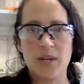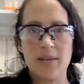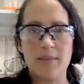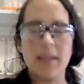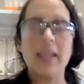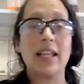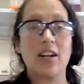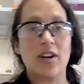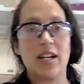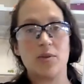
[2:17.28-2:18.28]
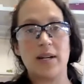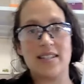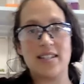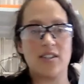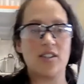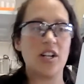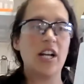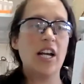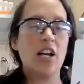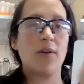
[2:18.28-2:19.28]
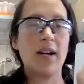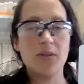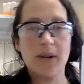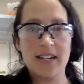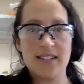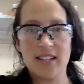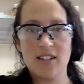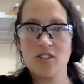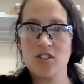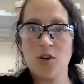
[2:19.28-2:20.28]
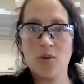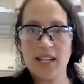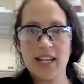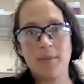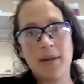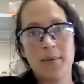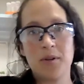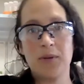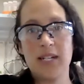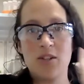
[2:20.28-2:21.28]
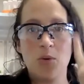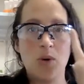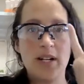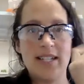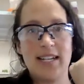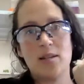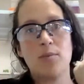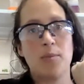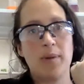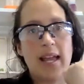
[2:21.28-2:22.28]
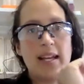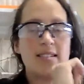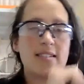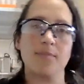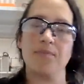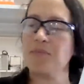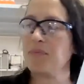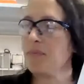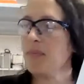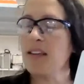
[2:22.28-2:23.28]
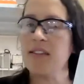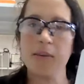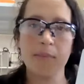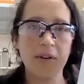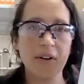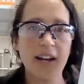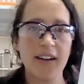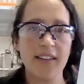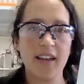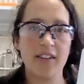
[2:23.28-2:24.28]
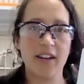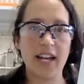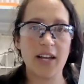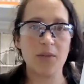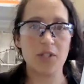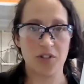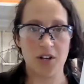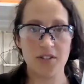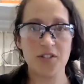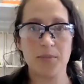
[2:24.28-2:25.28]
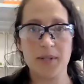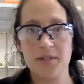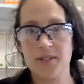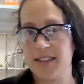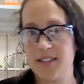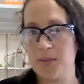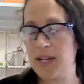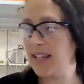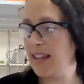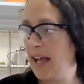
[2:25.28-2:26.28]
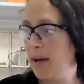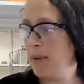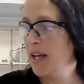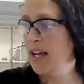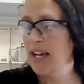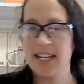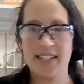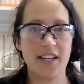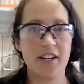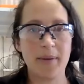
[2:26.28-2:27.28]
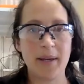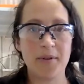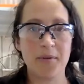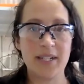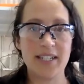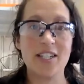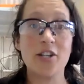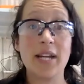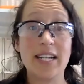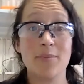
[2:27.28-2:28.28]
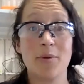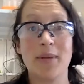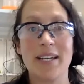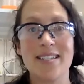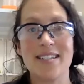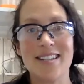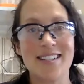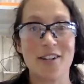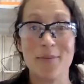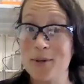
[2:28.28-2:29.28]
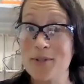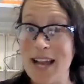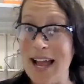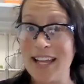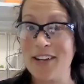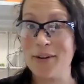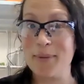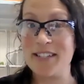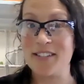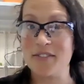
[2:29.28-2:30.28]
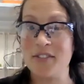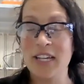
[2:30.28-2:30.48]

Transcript: milliliter graduated cylinder. Graduated cylinders are only going to be able to read to 1 decimal place. The burette, on the other hand, which you'll also be using this week in lab, is going to be able to read to 2 decimal places. It's our most accurate piece of